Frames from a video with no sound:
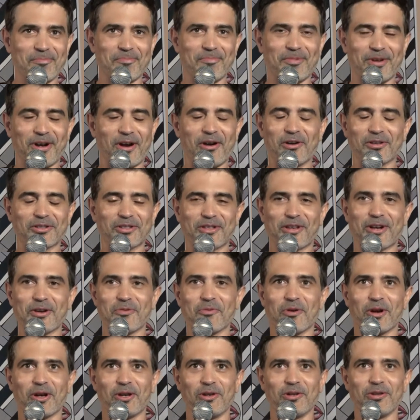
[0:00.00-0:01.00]
But I also
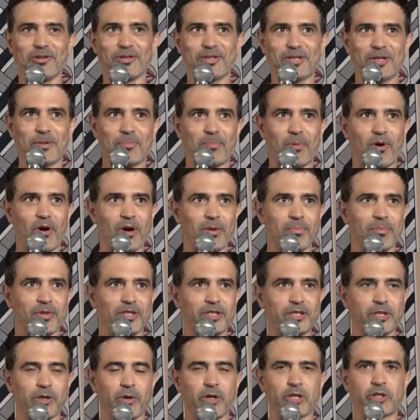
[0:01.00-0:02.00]
didn't want to lose the
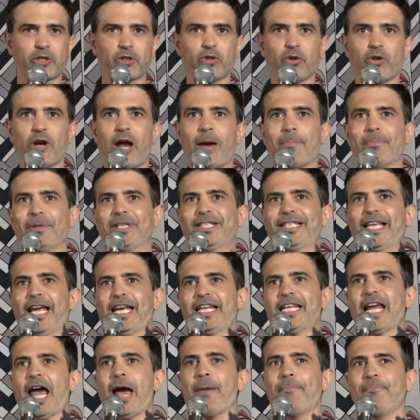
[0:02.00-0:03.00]
appointment, so I stood up and
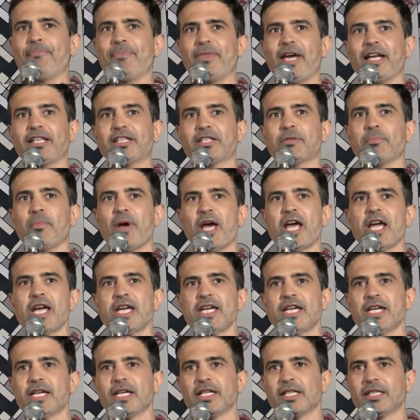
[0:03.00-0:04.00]
said, yep, that's
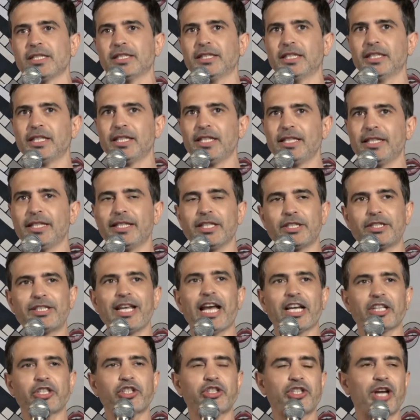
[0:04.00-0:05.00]
me. The
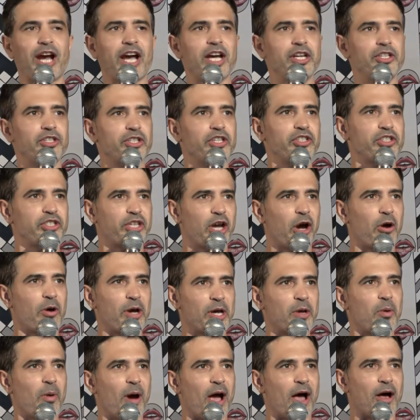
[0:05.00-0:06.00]
sex change is
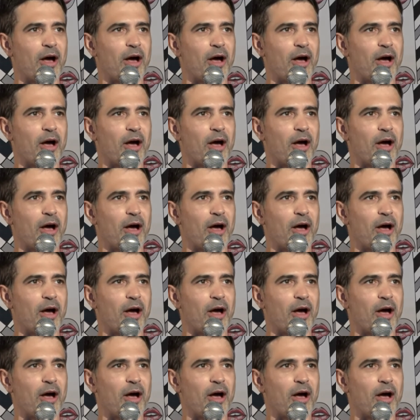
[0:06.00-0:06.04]
going well.